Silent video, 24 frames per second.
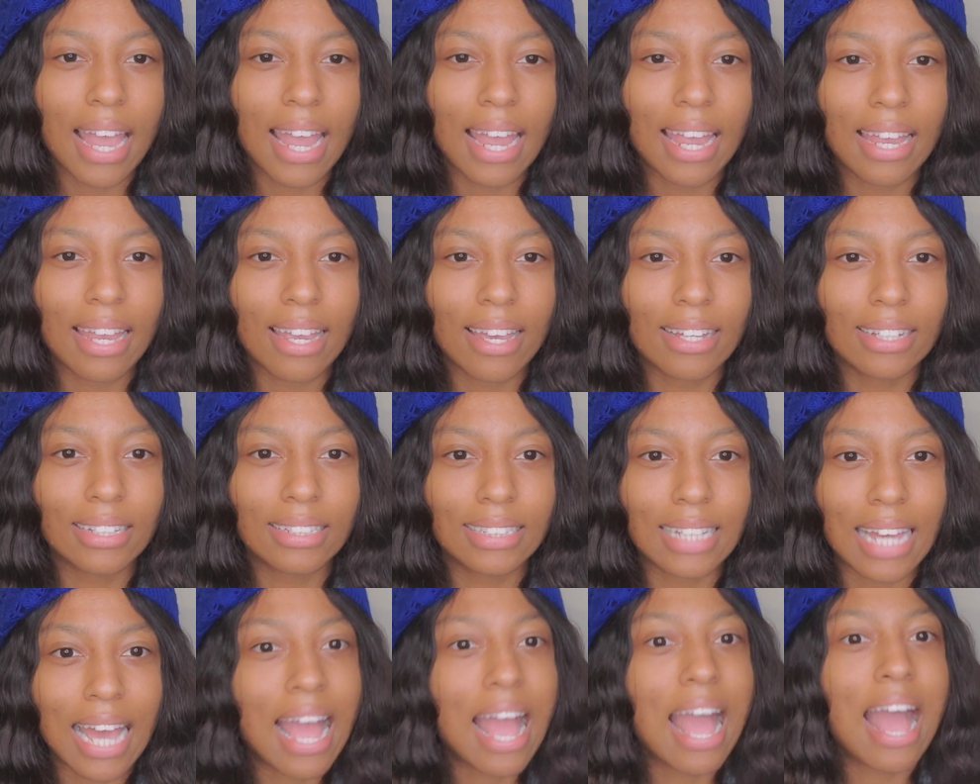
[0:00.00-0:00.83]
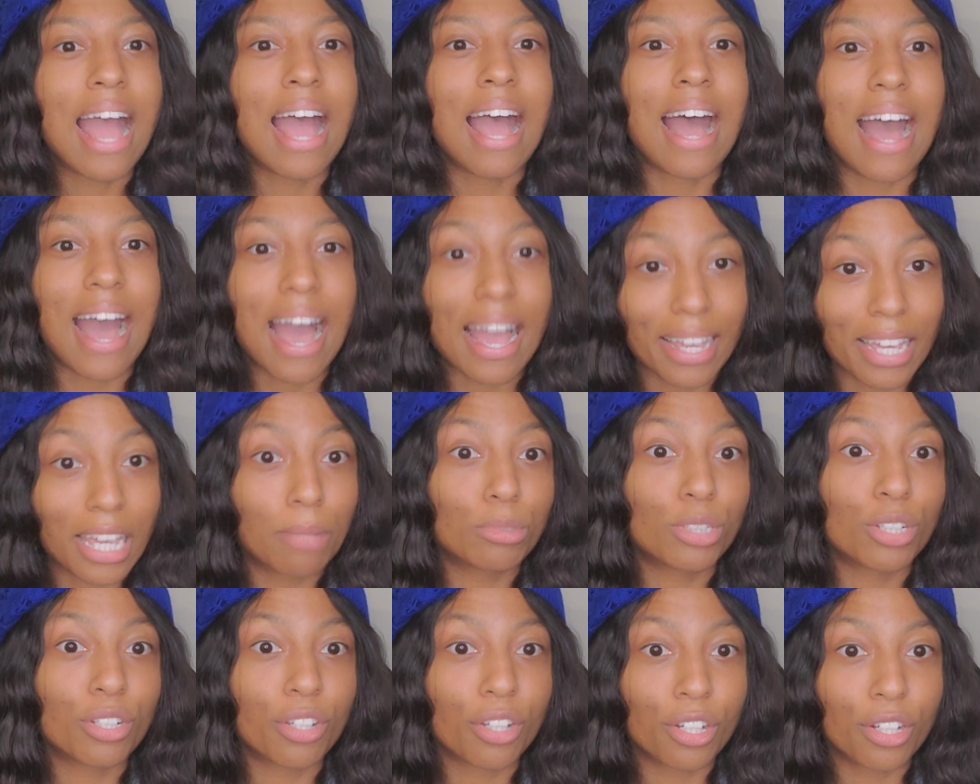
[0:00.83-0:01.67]
And I
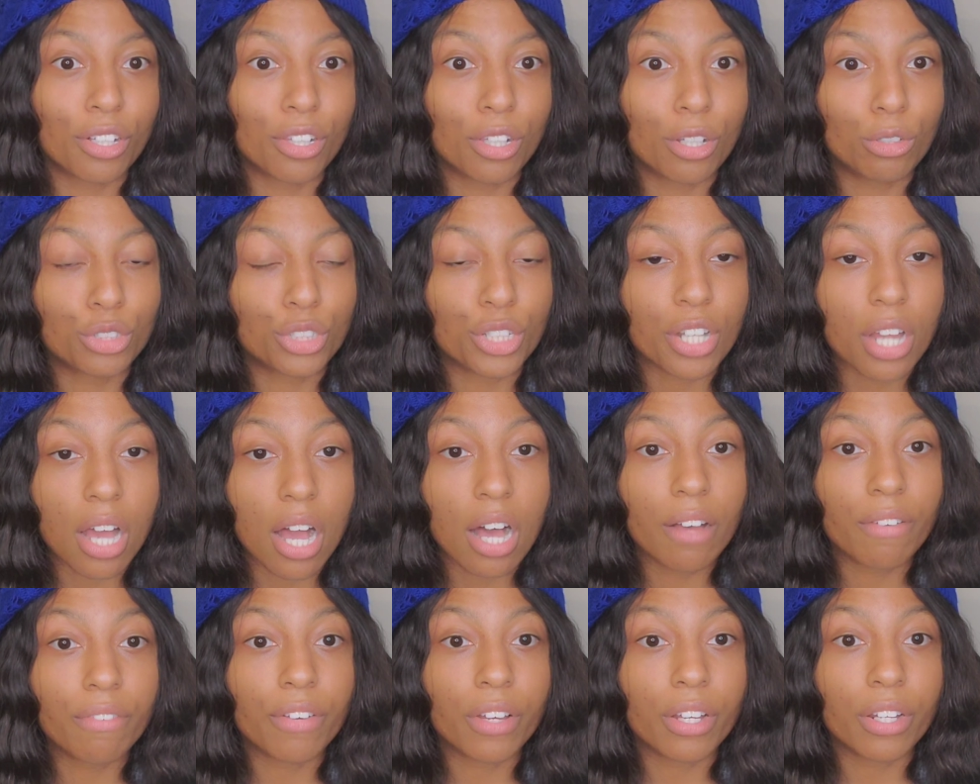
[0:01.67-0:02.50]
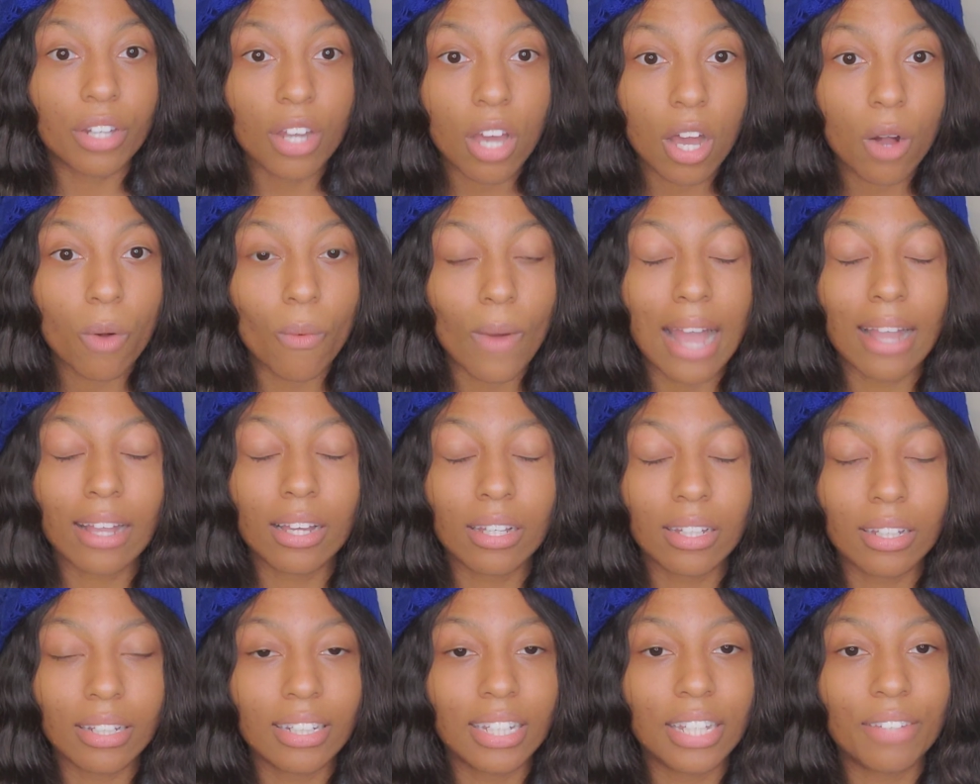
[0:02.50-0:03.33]
came to the conclusion of no, I
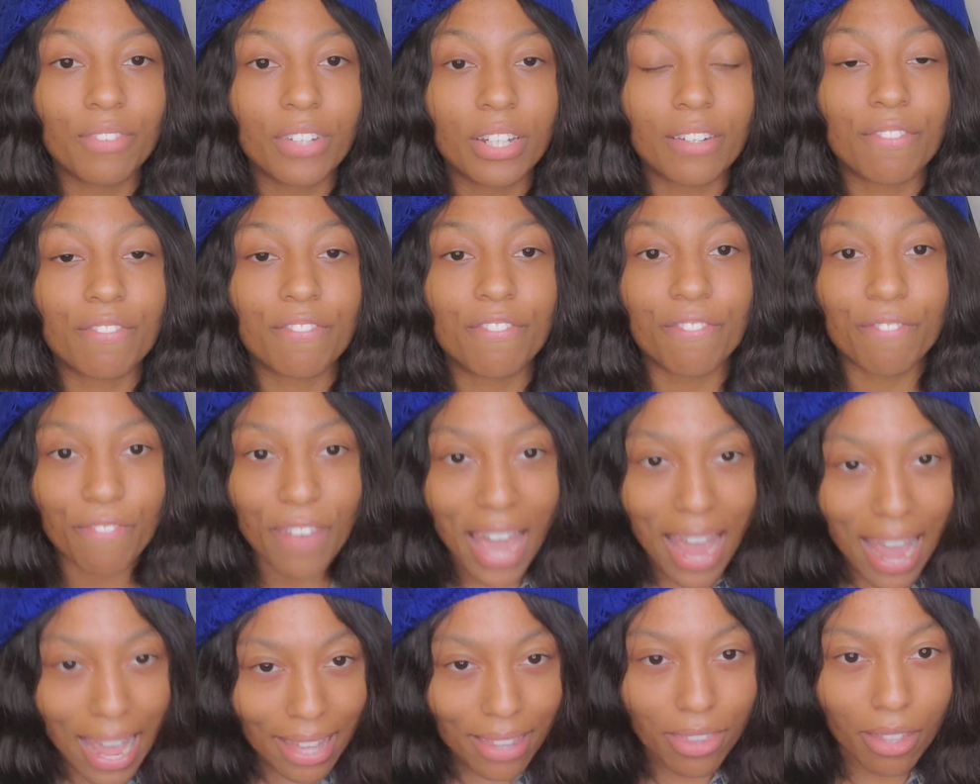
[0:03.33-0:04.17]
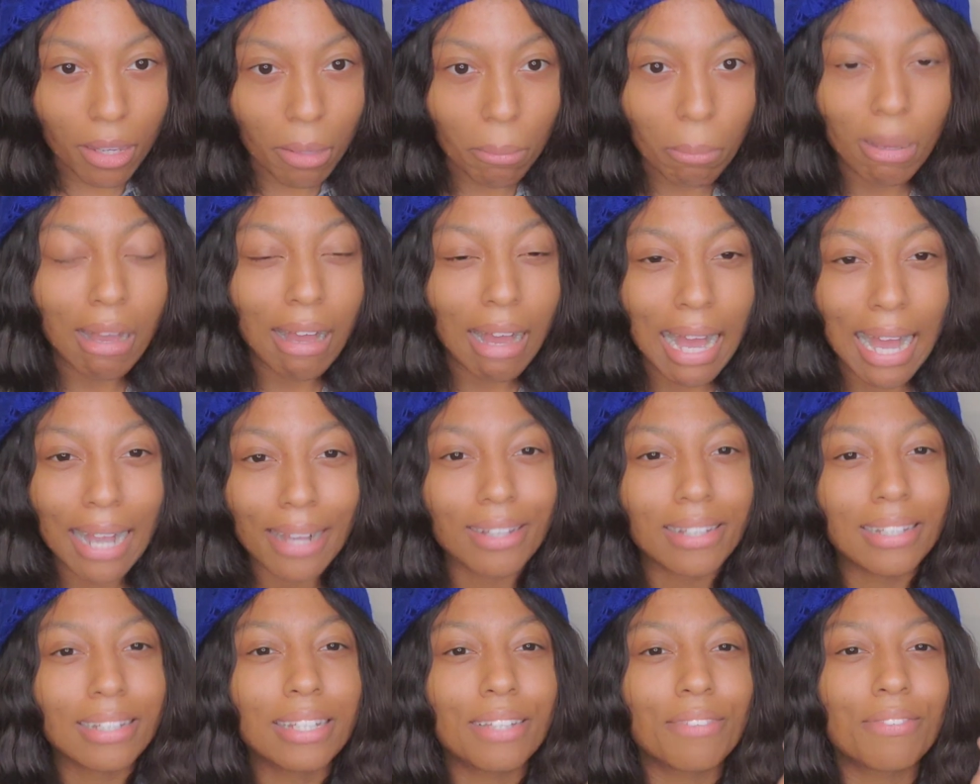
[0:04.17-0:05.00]
couldn't even fathom. I
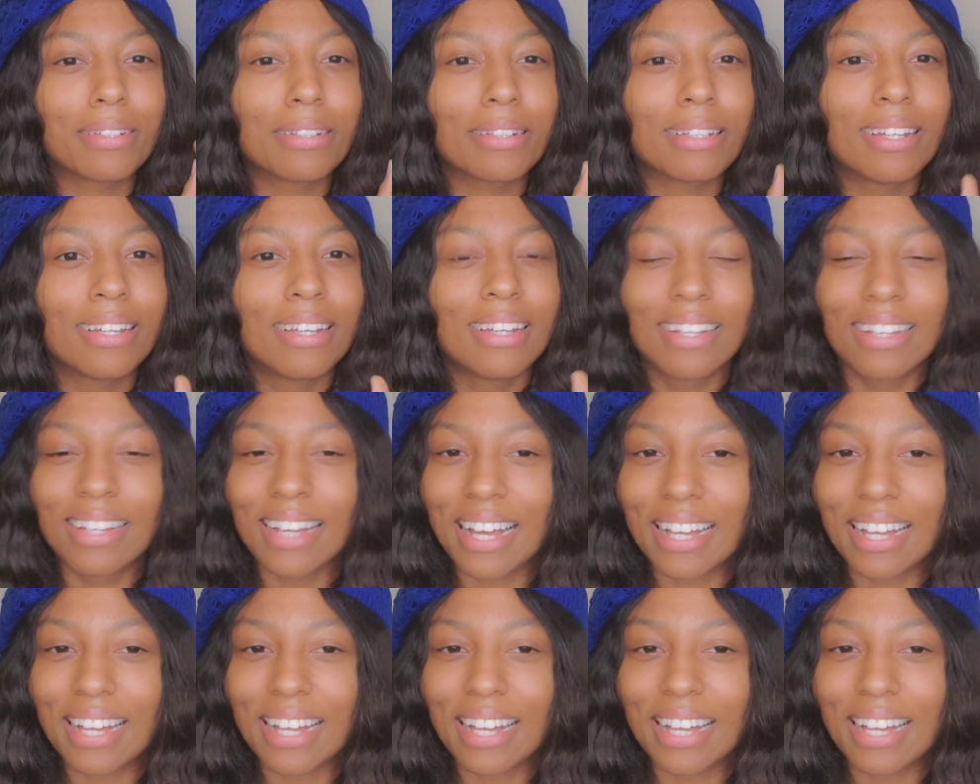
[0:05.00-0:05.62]
couldn't even.